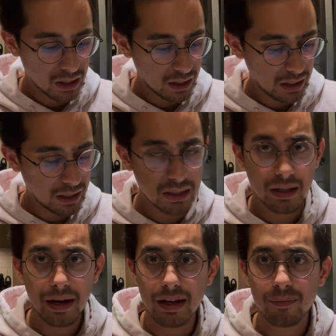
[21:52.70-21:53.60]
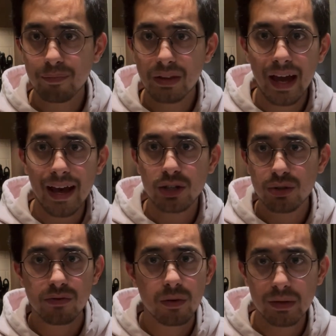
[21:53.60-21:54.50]
in like the extra
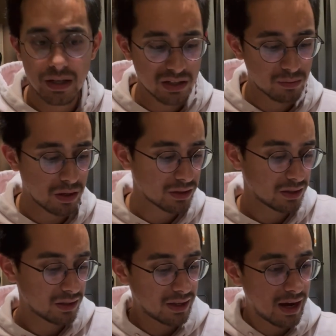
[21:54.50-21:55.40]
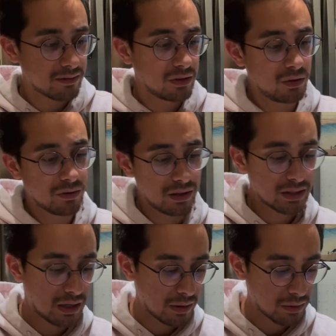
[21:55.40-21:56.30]
fermentation process that they have to do for these.
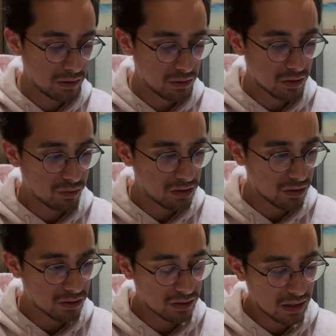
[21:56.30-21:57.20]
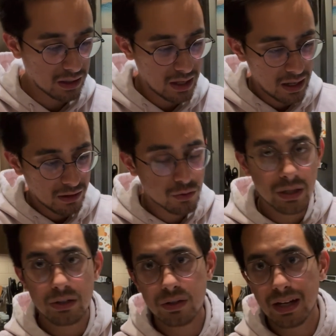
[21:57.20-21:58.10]
I'm going to do some research on that. It's really
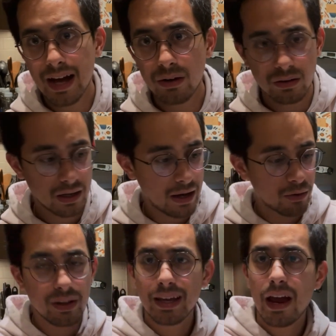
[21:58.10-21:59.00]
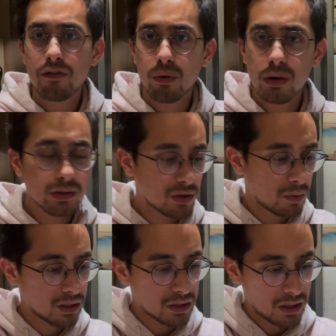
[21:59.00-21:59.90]
interesting. I don't really care for it so
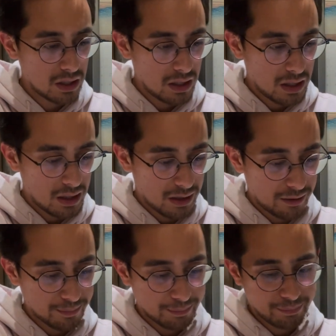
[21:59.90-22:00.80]
much. I'm